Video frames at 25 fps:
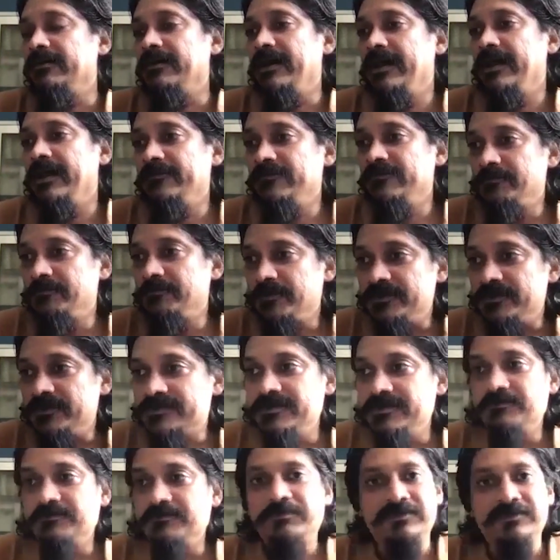uh, I have a
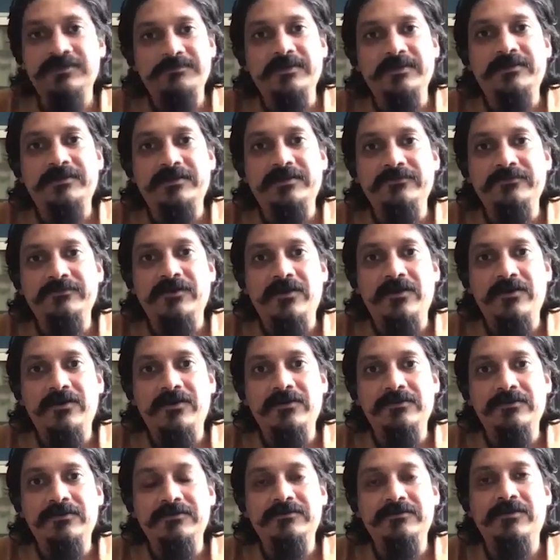personal
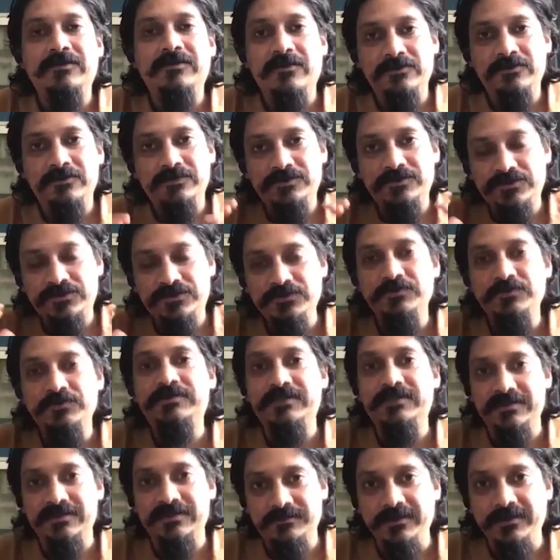perspective on on
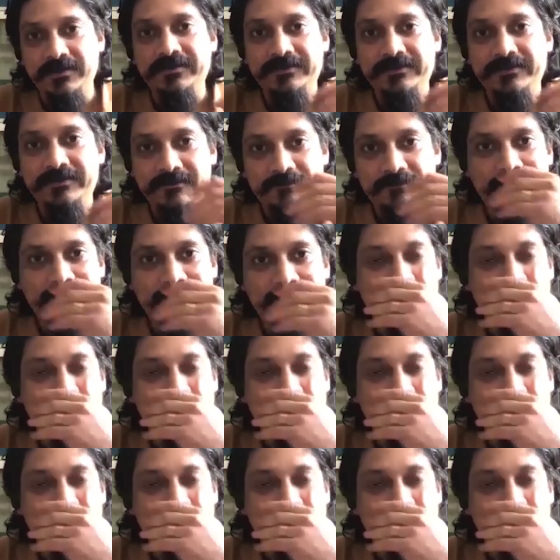shoots as well.